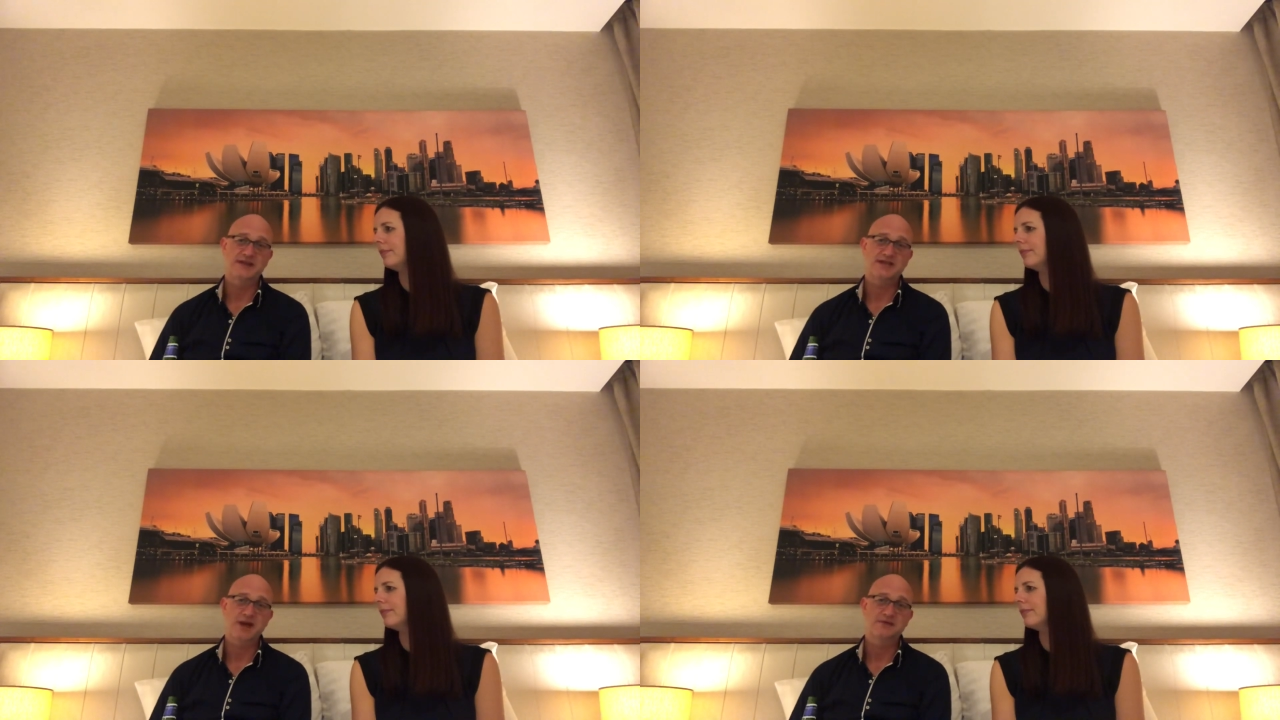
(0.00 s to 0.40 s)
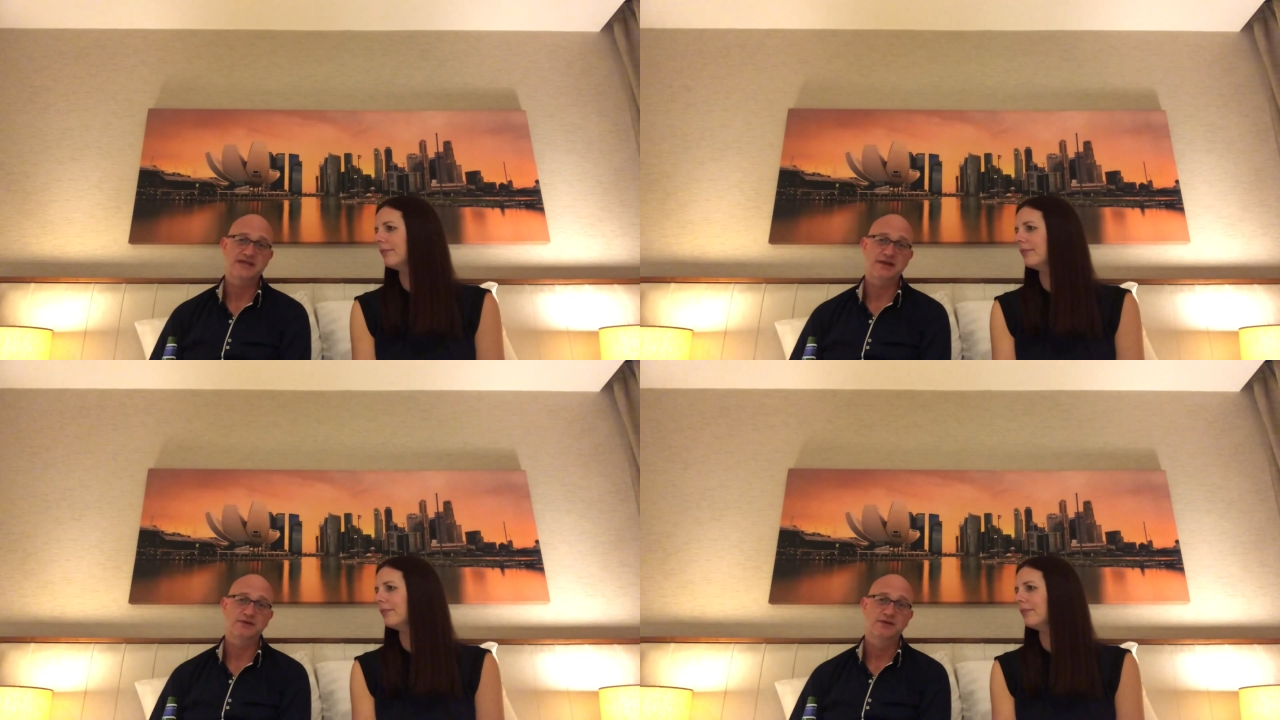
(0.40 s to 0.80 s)
Speaker 1: to the
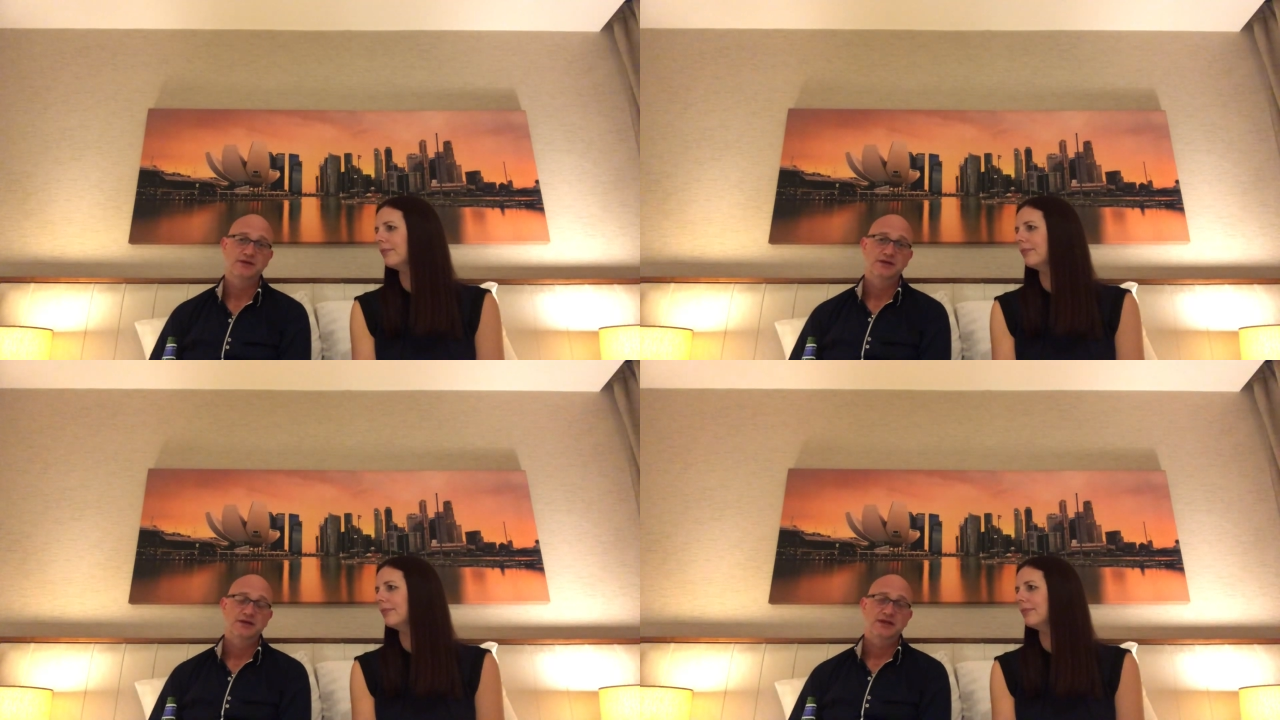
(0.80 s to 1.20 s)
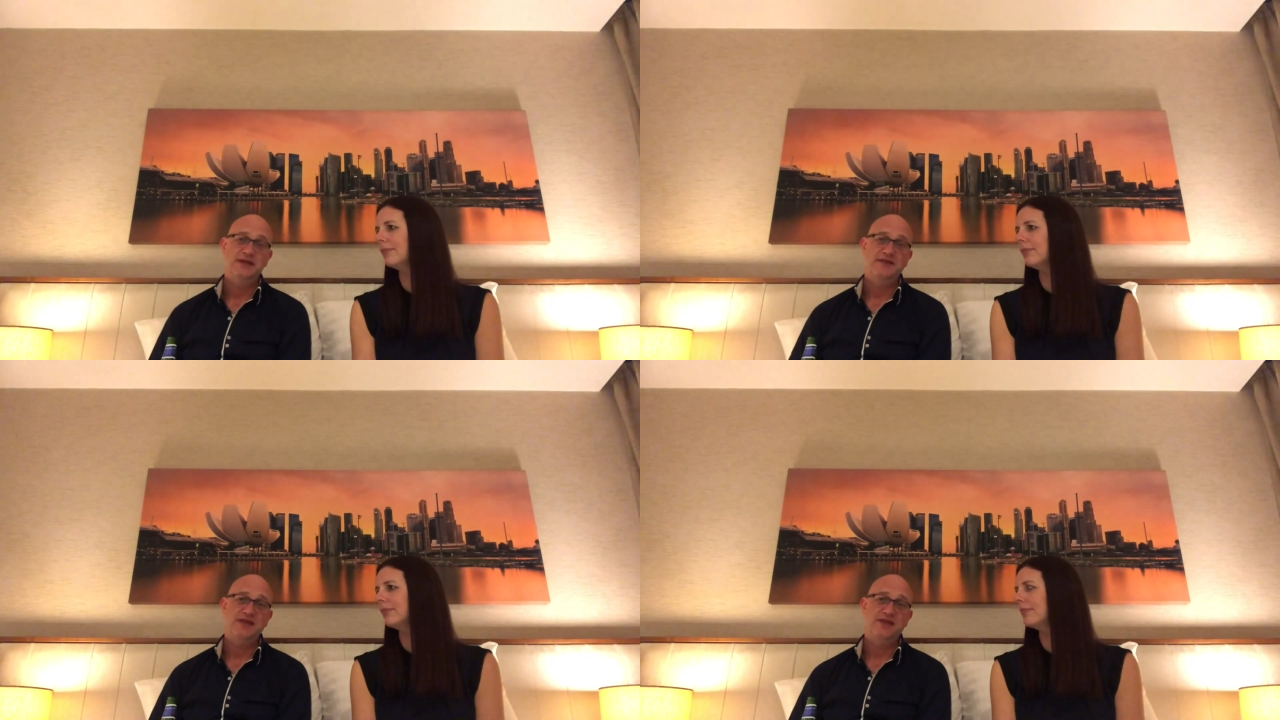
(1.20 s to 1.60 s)
hotel
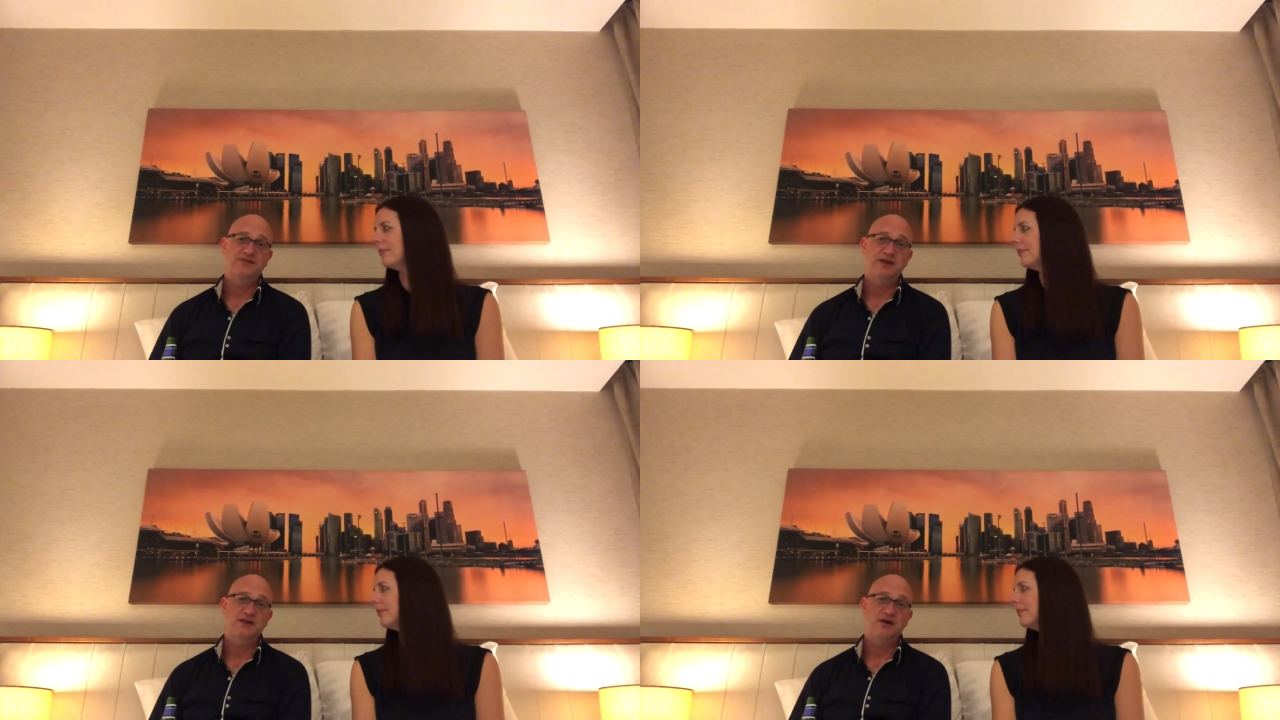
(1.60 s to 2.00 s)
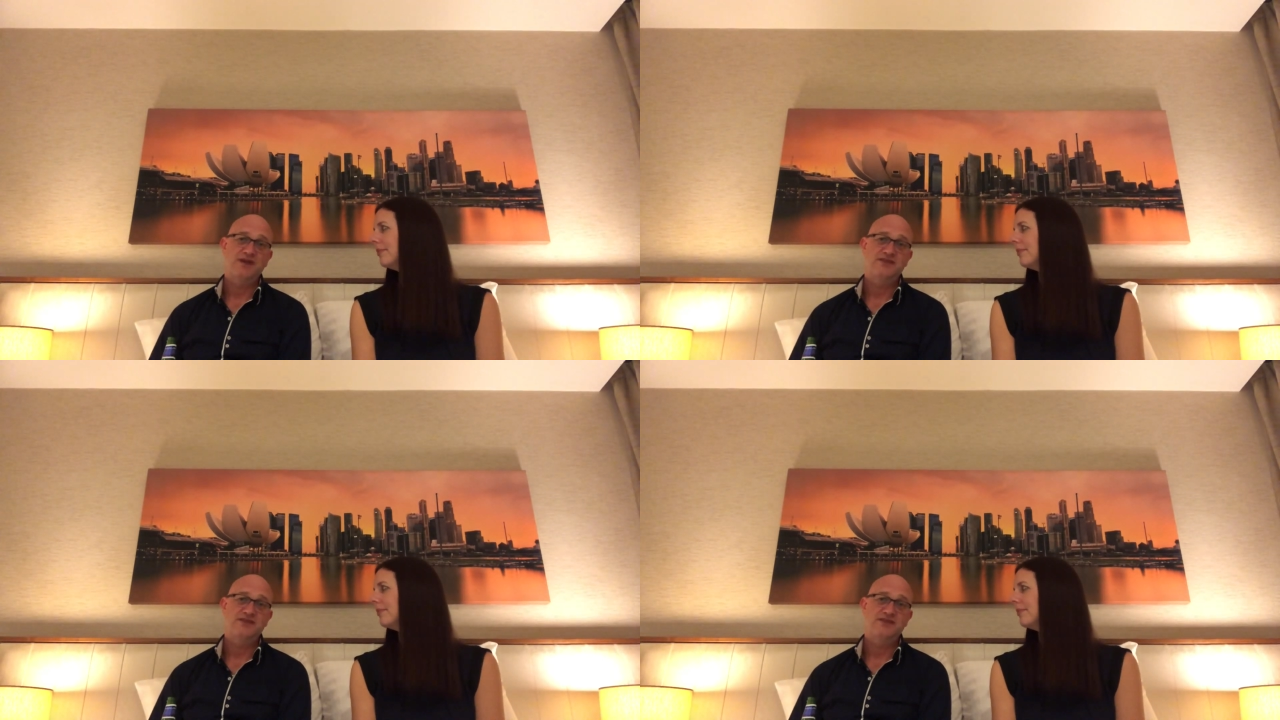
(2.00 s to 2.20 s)
in the evening and not having